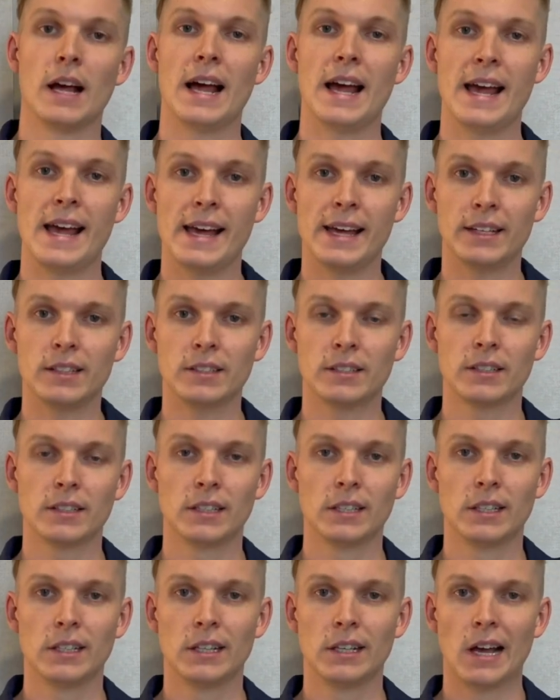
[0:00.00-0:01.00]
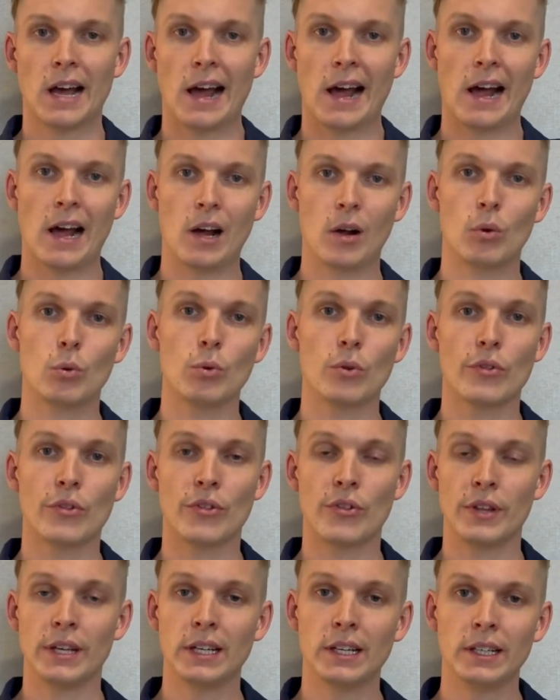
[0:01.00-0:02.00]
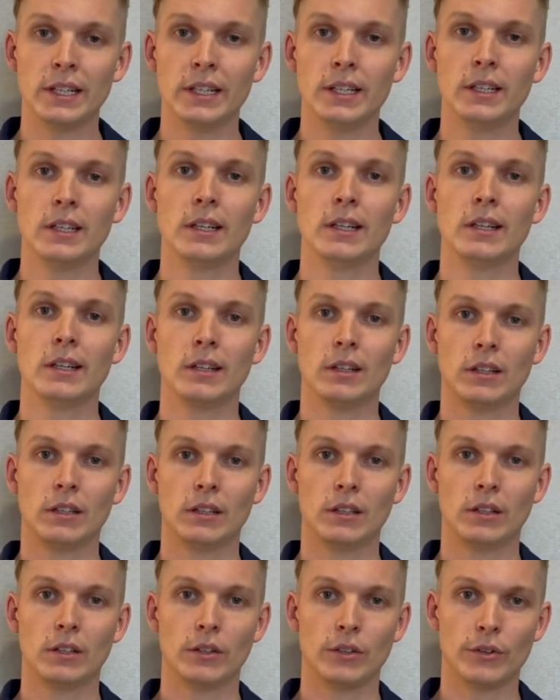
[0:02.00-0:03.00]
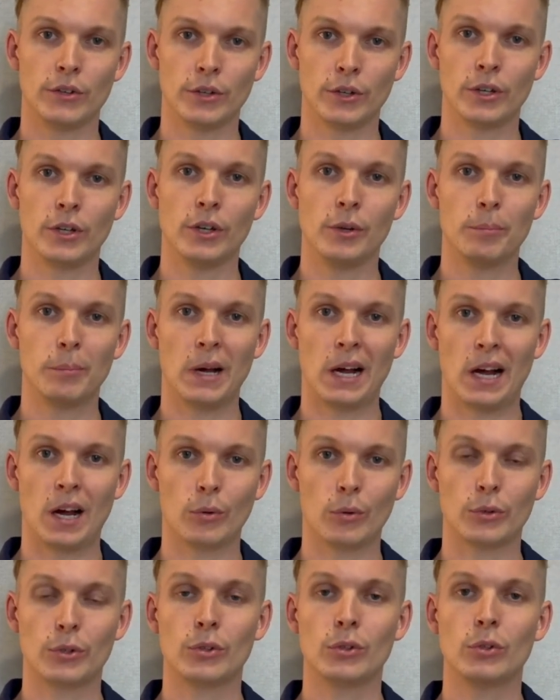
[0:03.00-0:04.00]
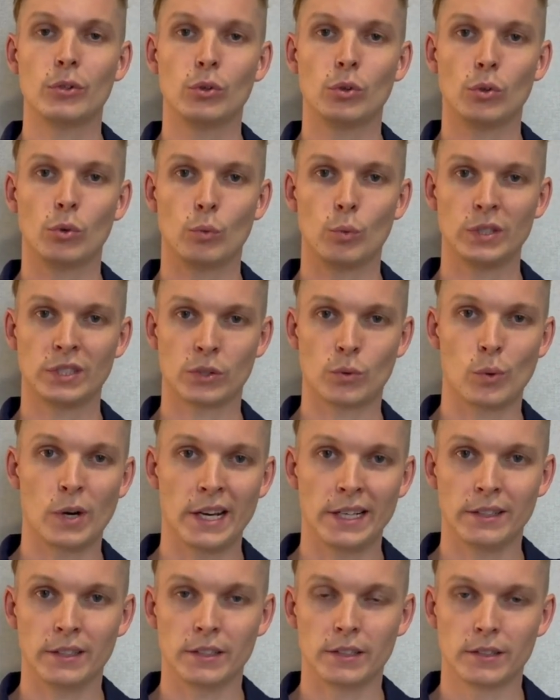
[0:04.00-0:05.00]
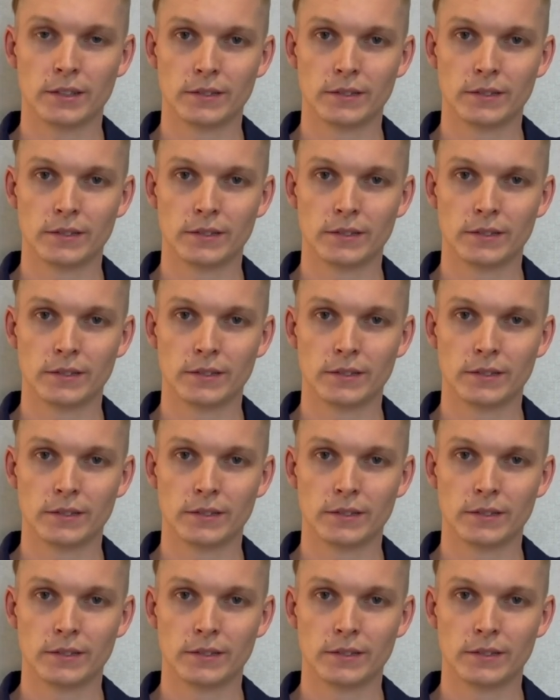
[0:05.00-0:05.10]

and how thinly the powder was grinded.